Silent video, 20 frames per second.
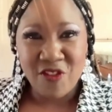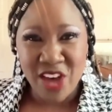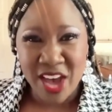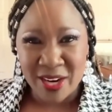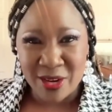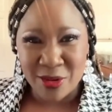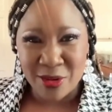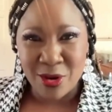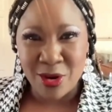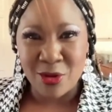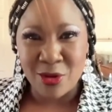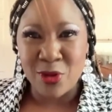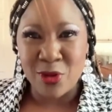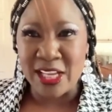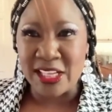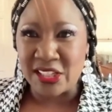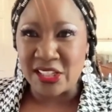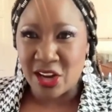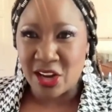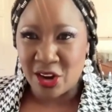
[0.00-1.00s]
Federal
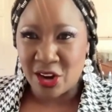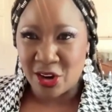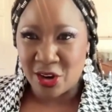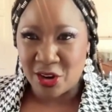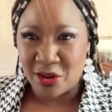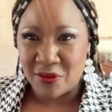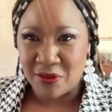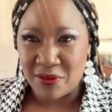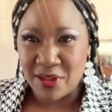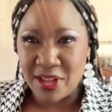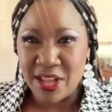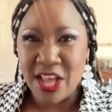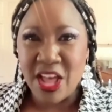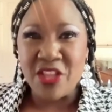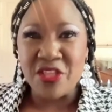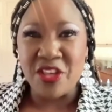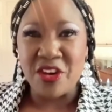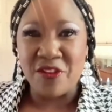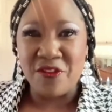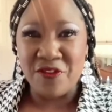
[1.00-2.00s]
Reserve,
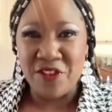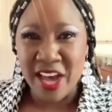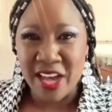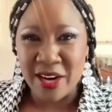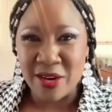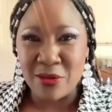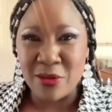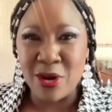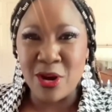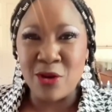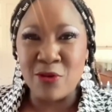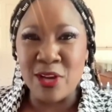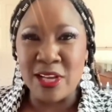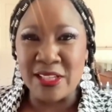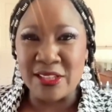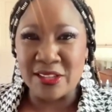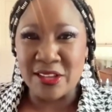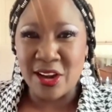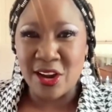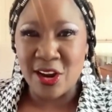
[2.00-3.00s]
the
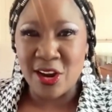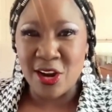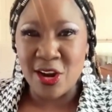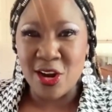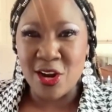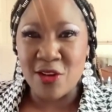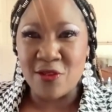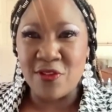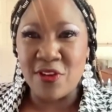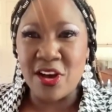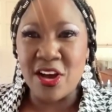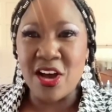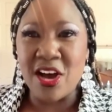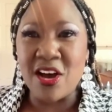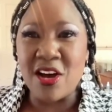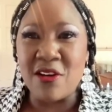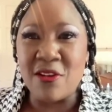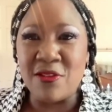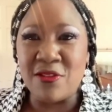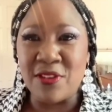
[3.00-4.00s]
Federal Reserve
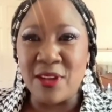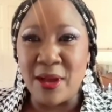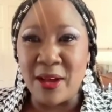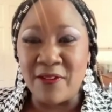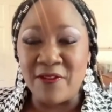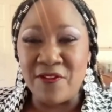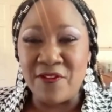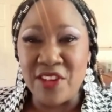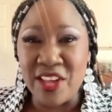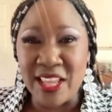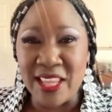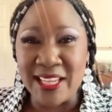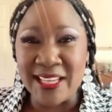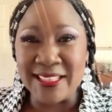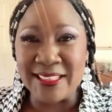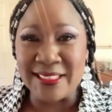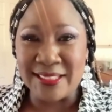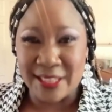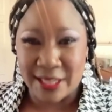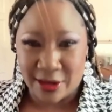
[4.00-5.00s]
of
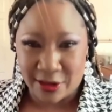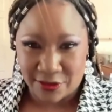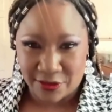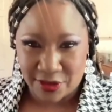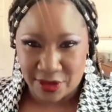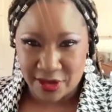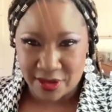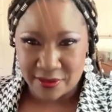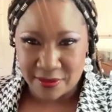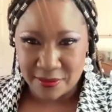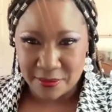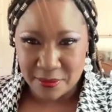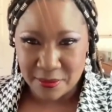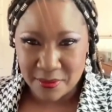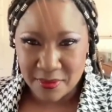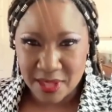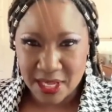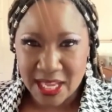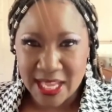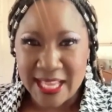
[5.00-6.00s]
Philadelphia,
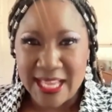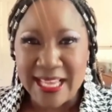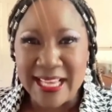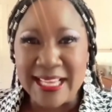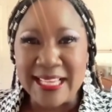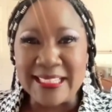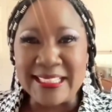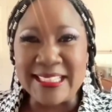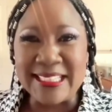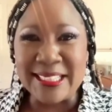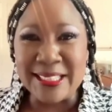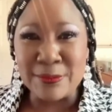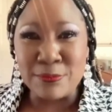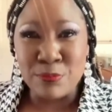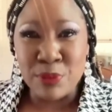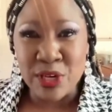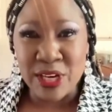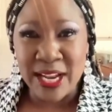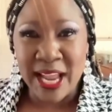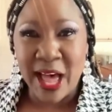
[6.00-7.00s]

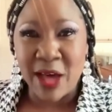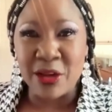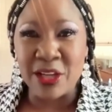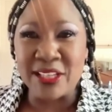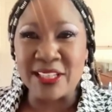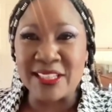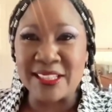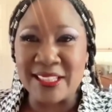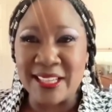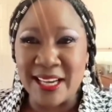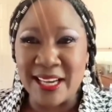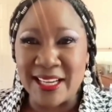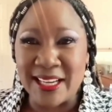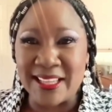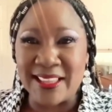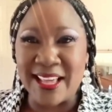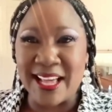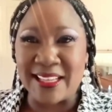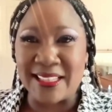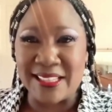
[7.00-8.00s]
put out a
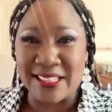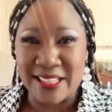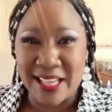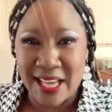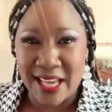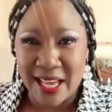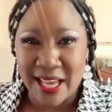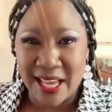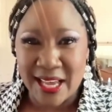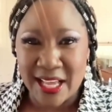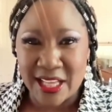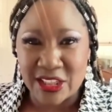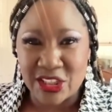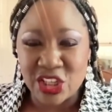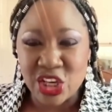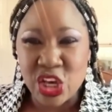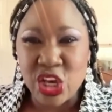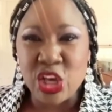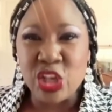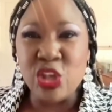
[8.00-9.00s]
study that
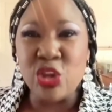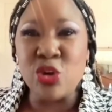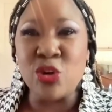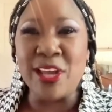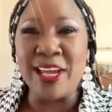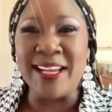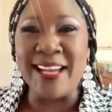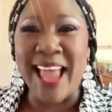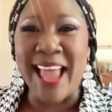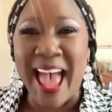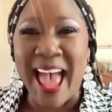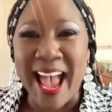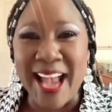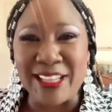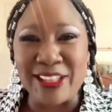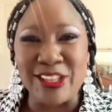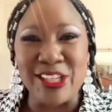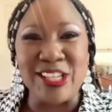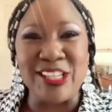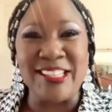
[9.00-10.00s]
says you can
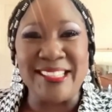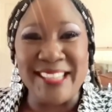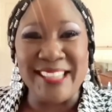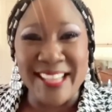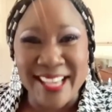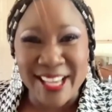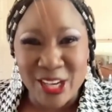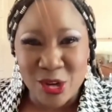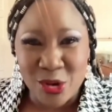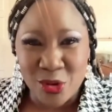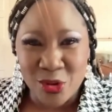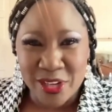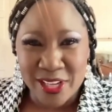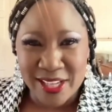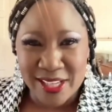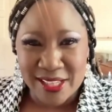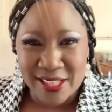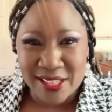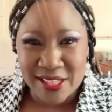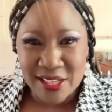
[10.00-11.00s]
actually
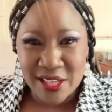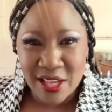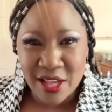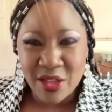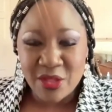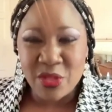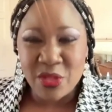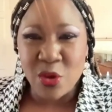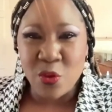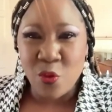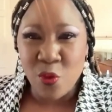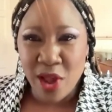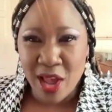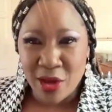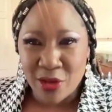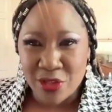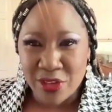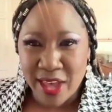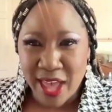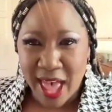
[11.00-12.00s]
decrease the
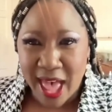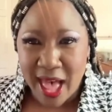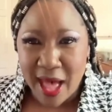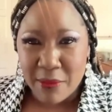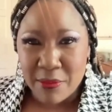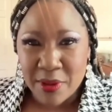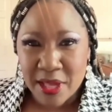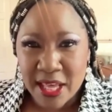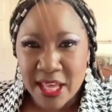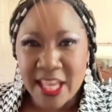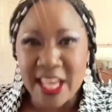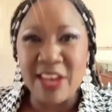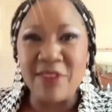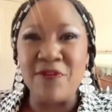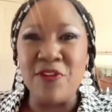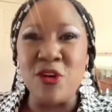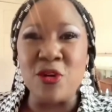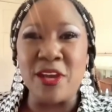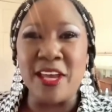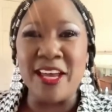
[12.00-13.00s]
wealth gap
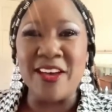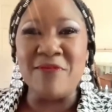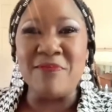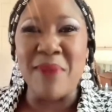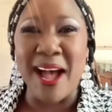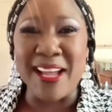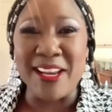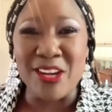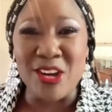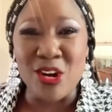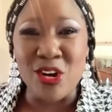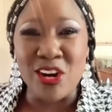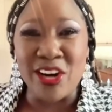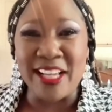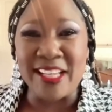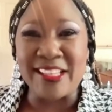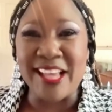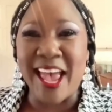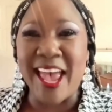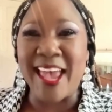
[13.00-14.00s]
if you give
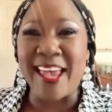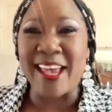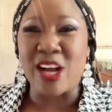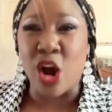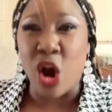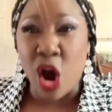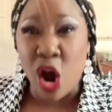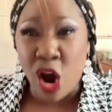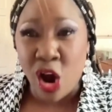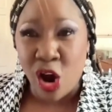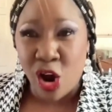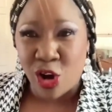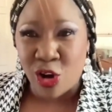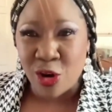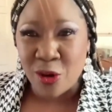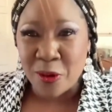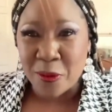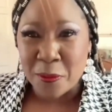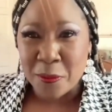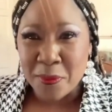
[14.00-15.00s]
minorities a car,
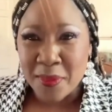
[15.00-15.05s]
